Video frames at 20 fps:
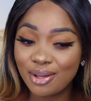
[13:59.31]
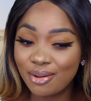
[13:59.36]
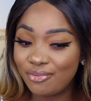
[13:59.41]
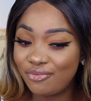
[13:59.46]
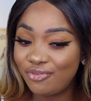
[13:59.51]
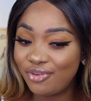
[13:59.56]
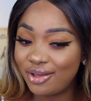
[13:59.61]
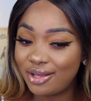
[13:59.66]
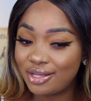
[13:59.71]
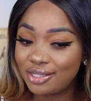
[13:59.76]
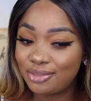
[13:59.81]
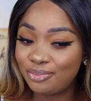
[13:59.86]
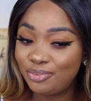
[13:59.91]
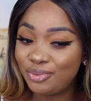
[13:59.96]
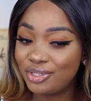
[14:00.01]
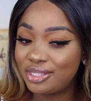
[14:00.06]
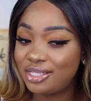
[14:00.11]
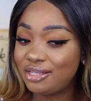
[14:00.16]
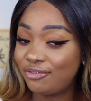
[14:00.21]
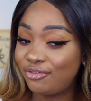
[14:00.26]
obvious,
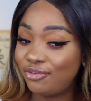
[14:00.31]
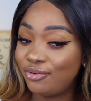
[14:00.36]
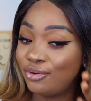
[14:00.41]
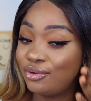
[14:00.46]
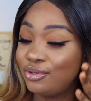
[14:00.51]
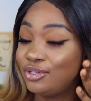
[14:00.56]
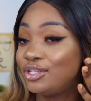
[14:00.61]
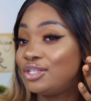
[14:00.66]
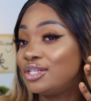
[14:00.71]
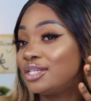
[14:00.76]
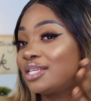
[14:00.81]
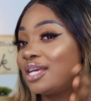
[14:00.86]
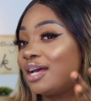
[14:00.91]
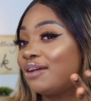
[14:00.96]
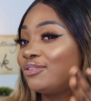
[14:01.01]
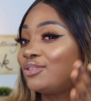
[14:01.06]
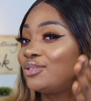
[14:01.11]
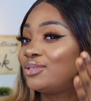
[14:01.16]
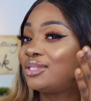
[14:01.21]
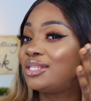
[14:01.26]
beautiful, you just
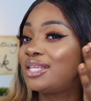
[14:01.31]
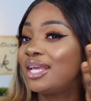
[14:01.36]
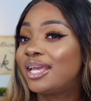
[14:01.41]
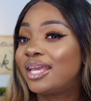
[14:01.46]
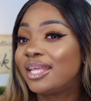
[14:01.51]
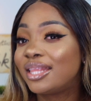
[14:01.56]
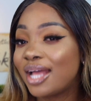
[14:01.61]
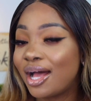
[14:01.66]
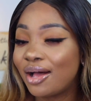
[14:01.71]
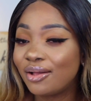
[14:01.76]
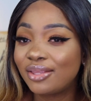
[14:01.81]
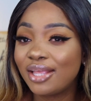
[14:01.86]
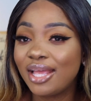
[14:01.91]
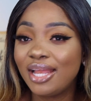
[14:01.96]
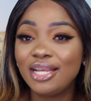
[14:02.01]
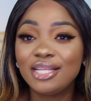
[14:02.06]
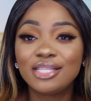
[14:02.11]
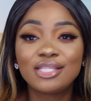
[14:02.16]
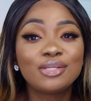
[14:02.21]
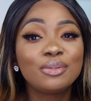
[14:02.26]
have to take it out a
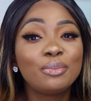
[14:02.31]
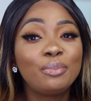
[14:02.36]
little